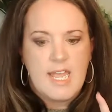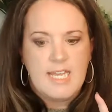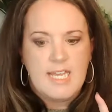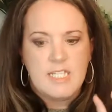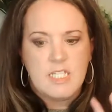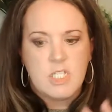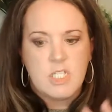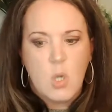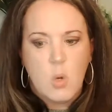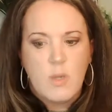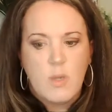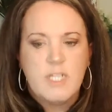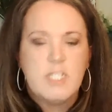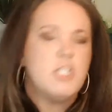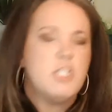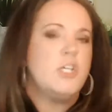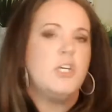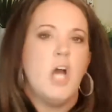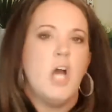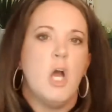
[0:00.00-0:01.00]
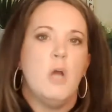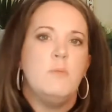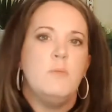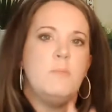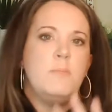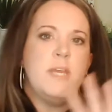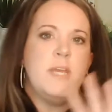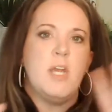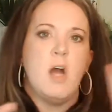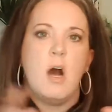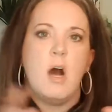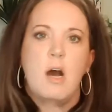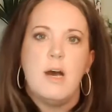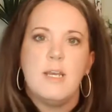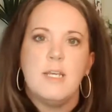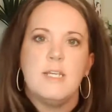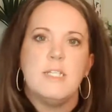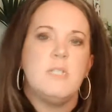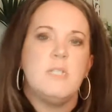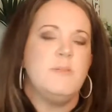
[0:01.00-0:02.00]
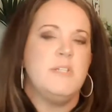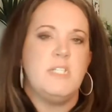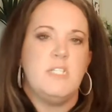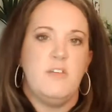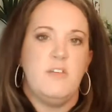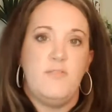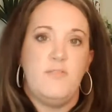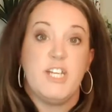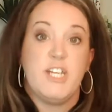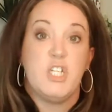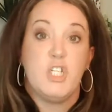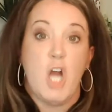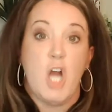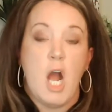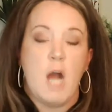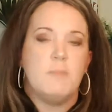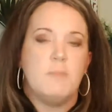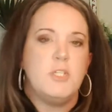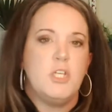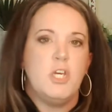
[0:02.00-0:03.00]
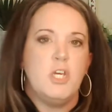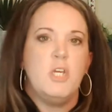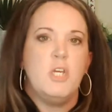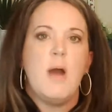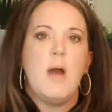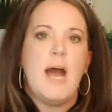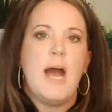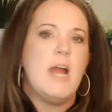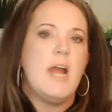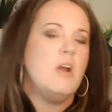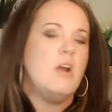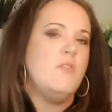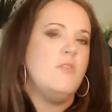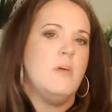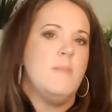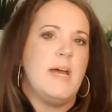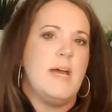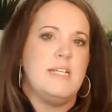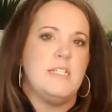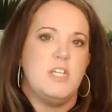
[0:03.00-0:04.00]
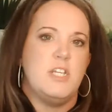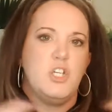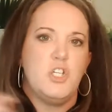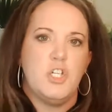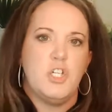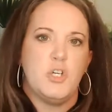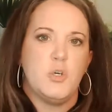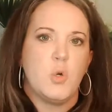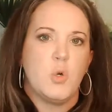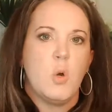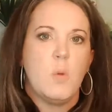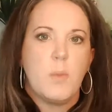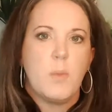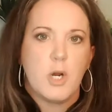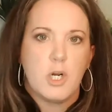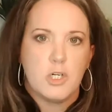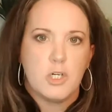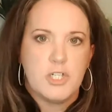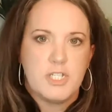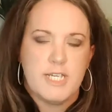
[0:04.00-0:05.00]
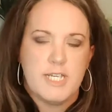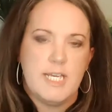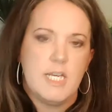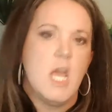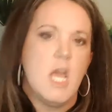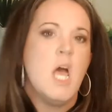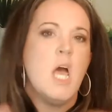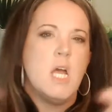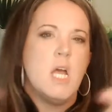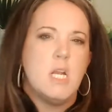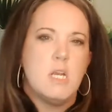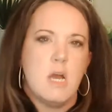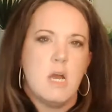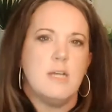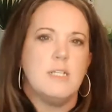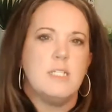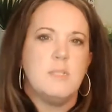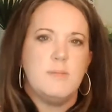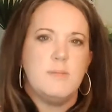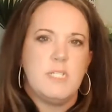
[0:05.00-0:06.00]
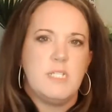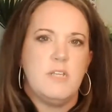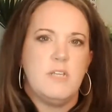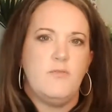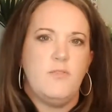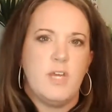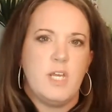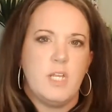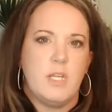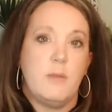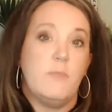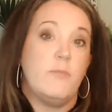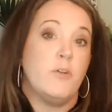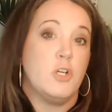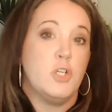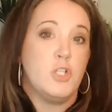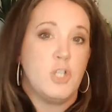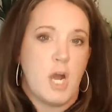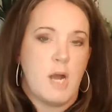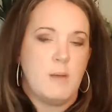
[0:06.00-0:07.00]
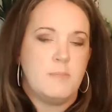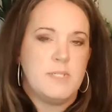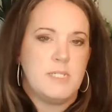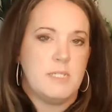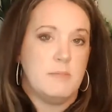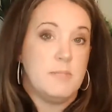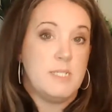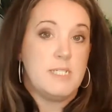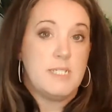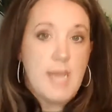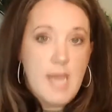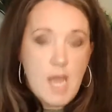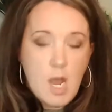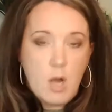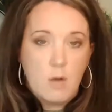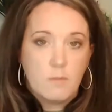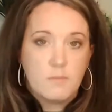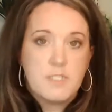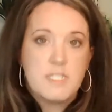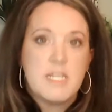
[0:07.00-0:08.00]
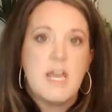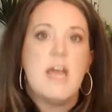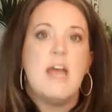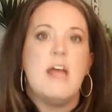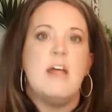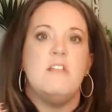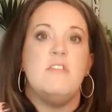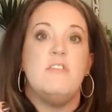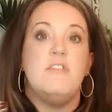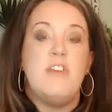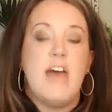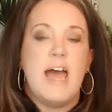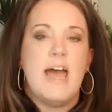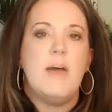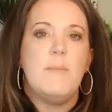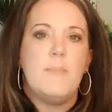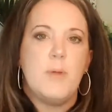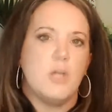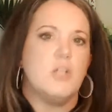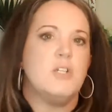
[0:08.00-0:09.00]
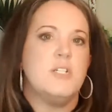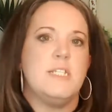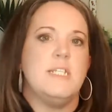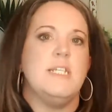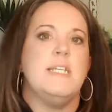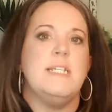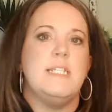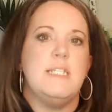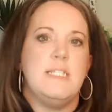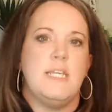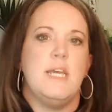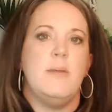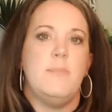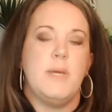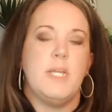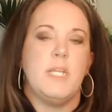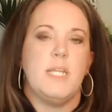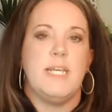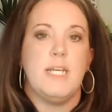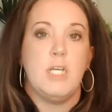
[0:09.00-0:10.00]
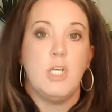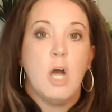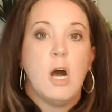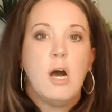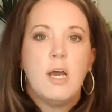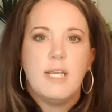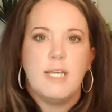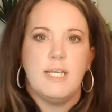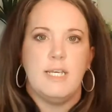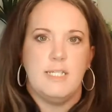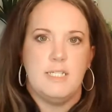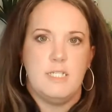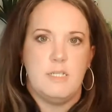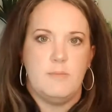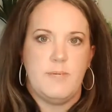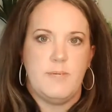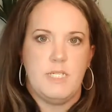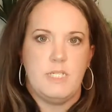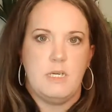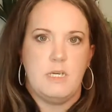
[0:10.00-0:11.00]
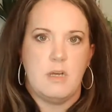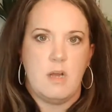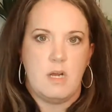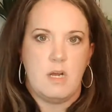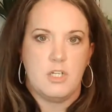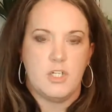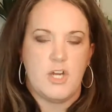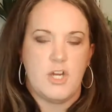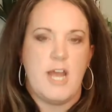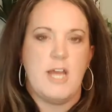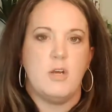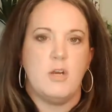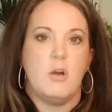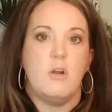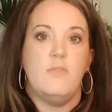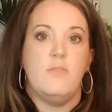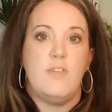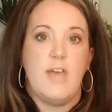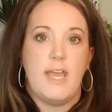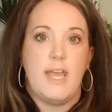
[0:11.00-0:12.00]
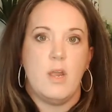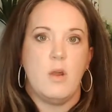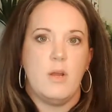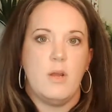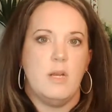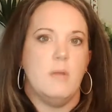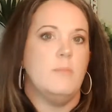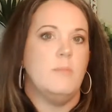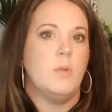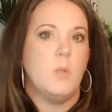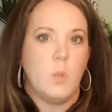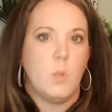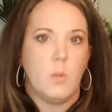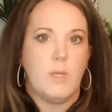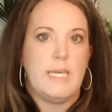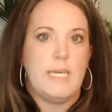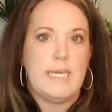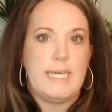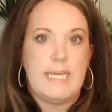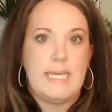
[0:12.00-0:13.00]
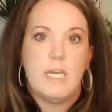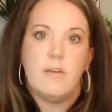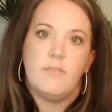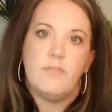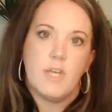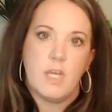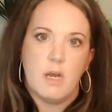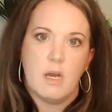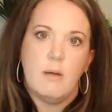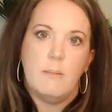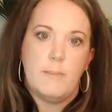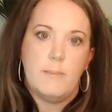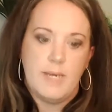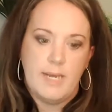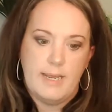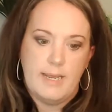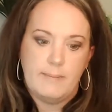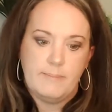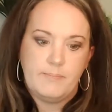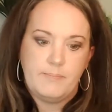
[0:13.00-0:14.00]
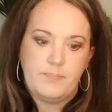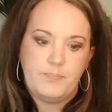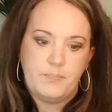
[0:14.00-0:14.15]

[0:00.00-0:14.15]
is going to go beyond a specific job, so you hire them as a general person, not specifically for jobs themselves, that person is typically not an independent contractor. They are an employee of the company.